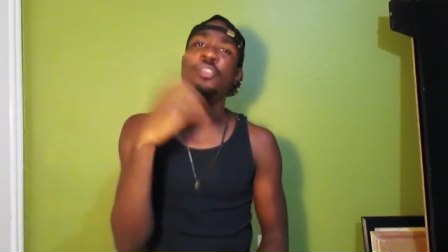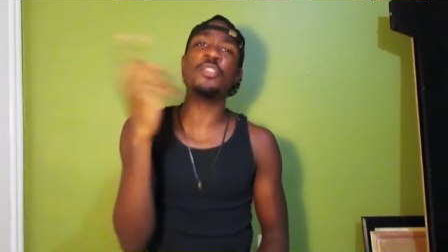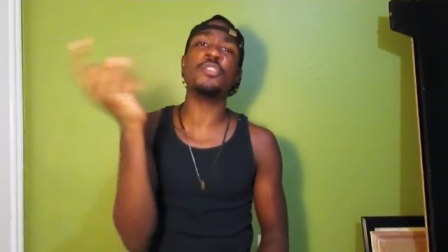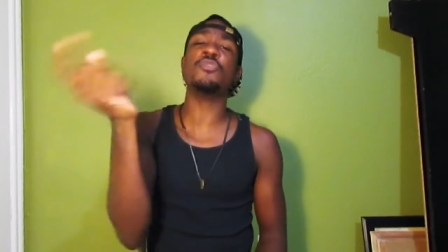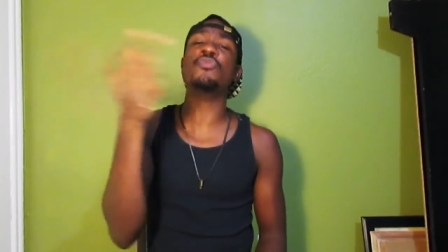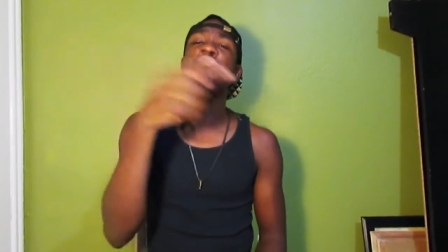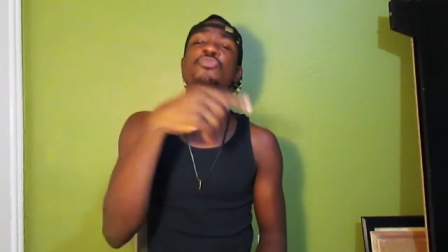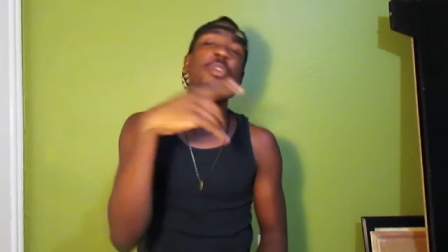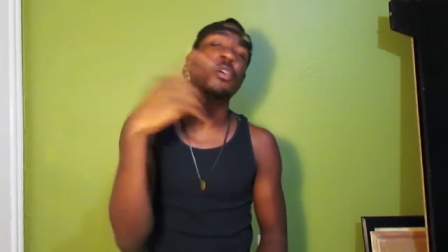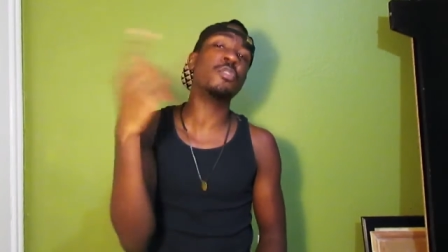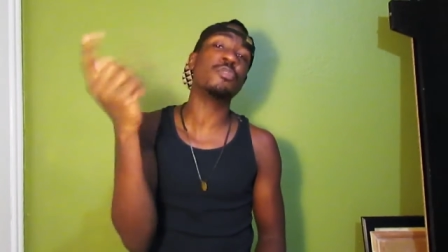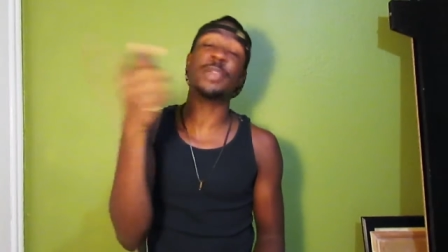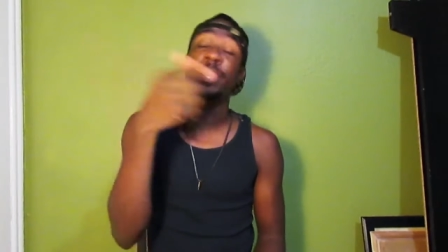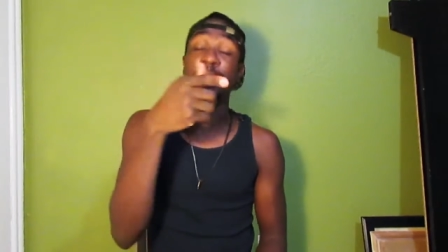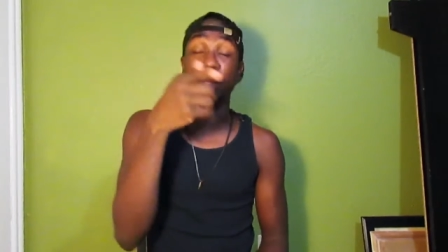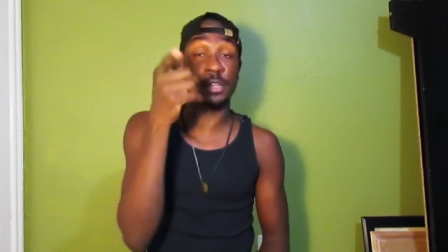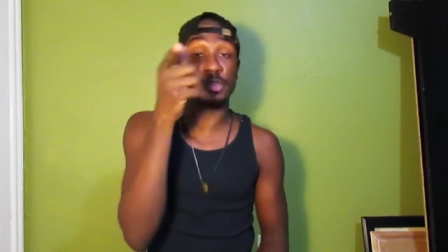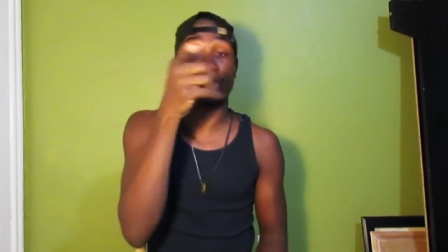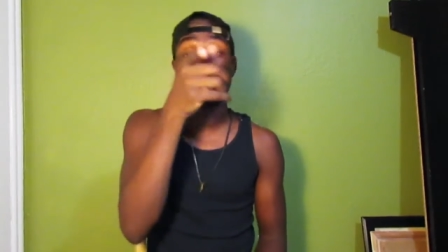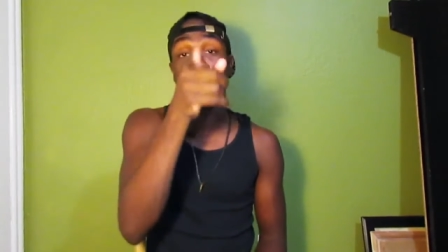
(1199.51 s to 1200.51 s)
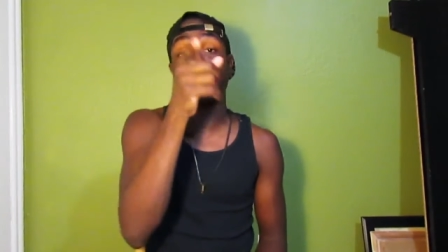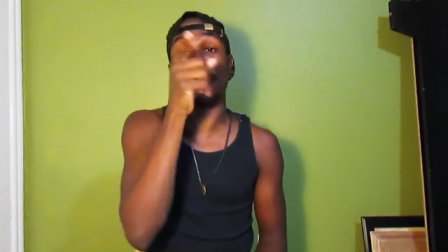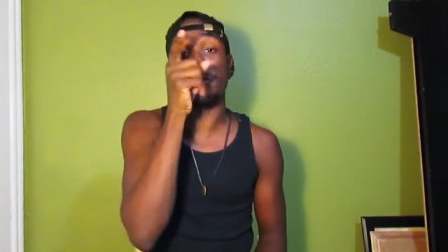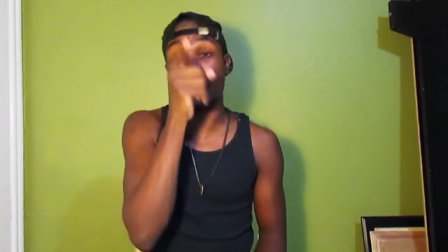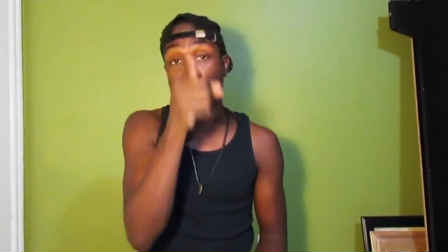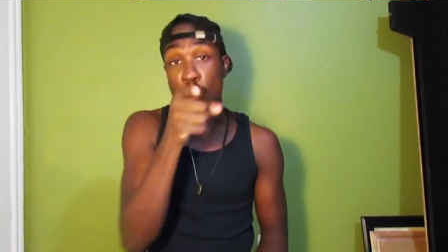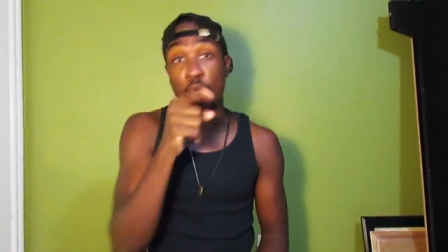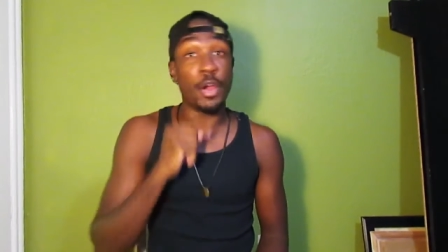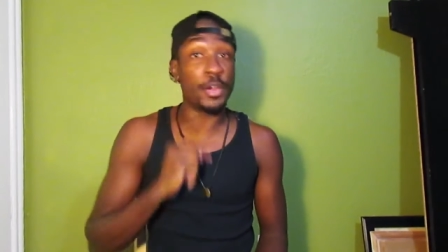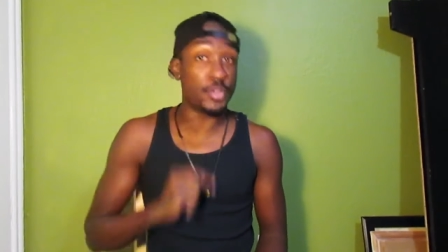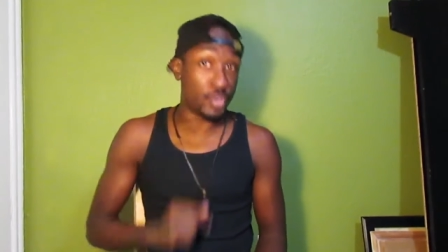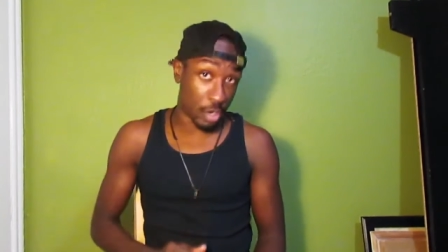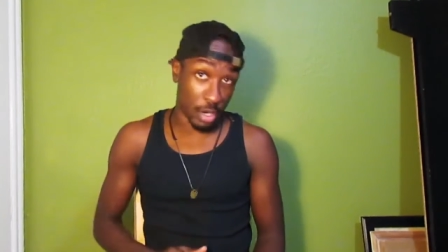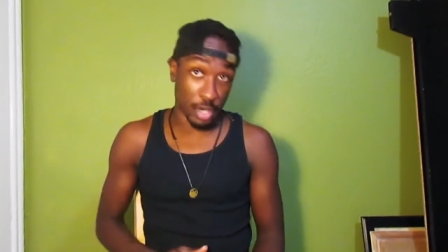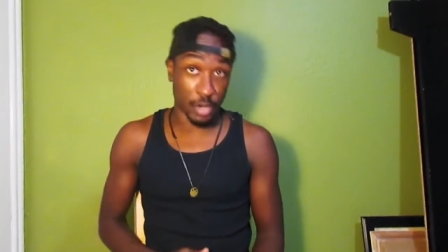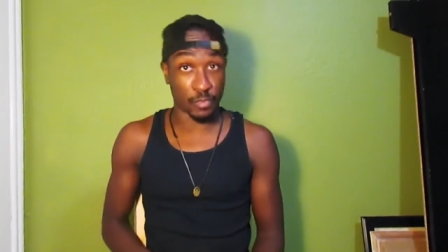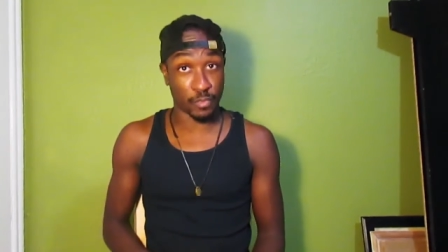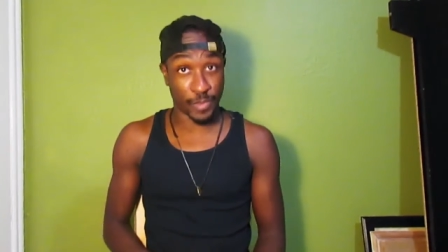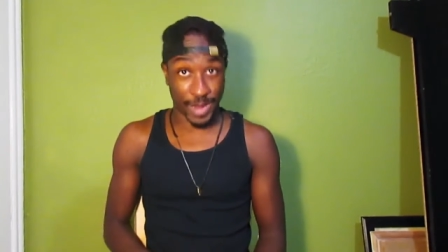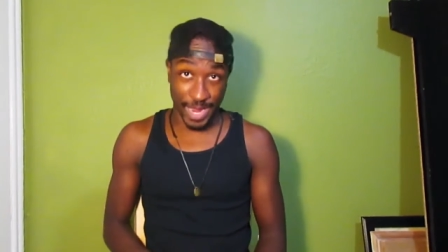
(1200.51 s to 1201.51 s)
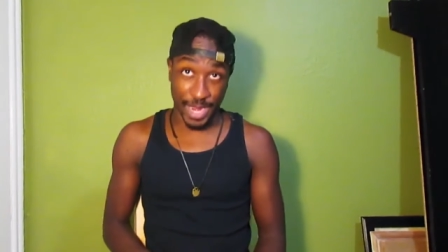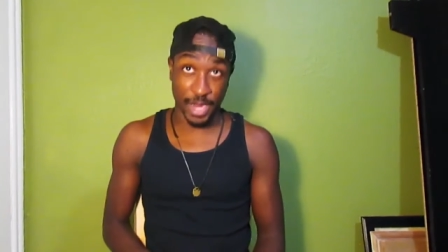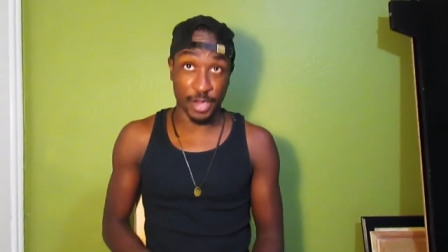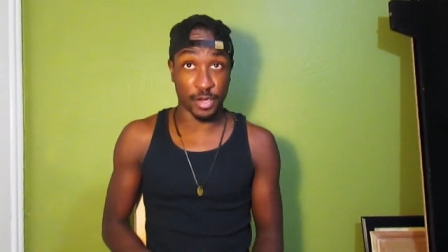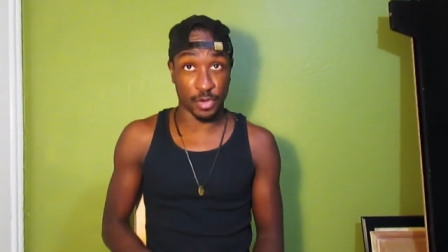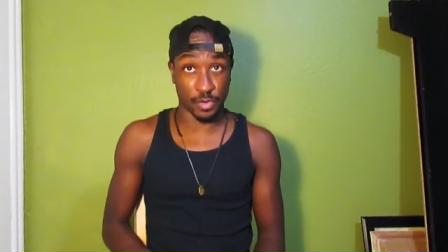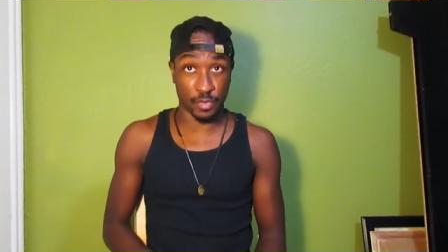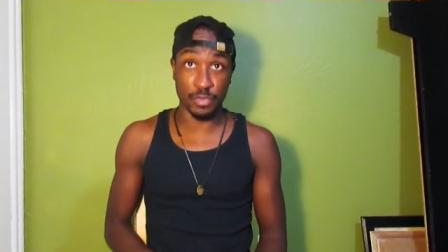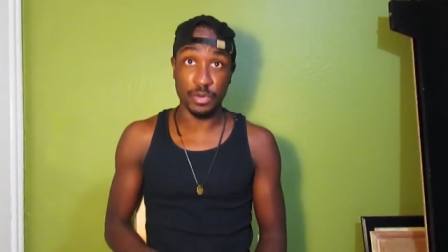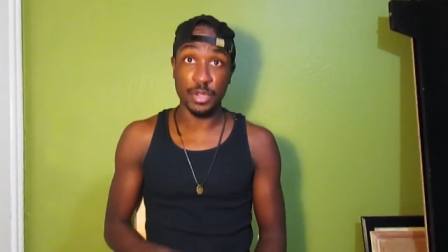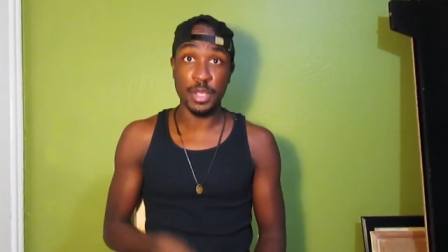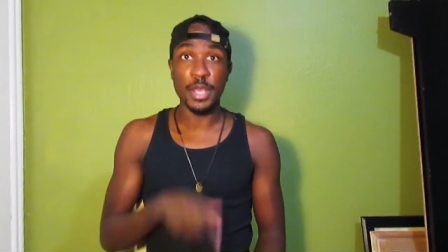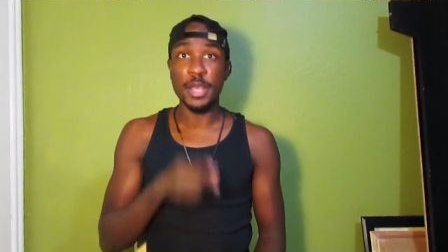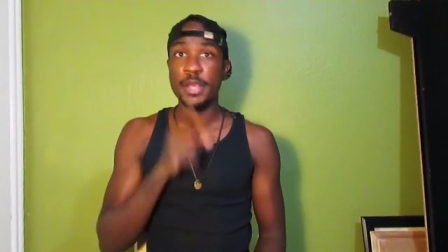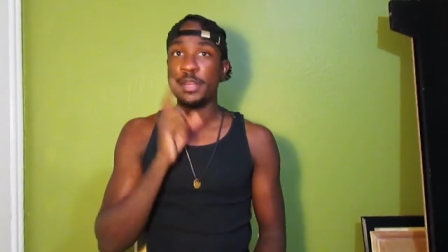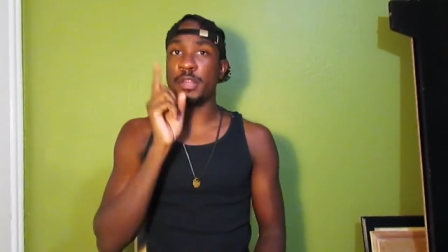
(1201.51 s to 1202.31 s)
control of your daughter, Randall.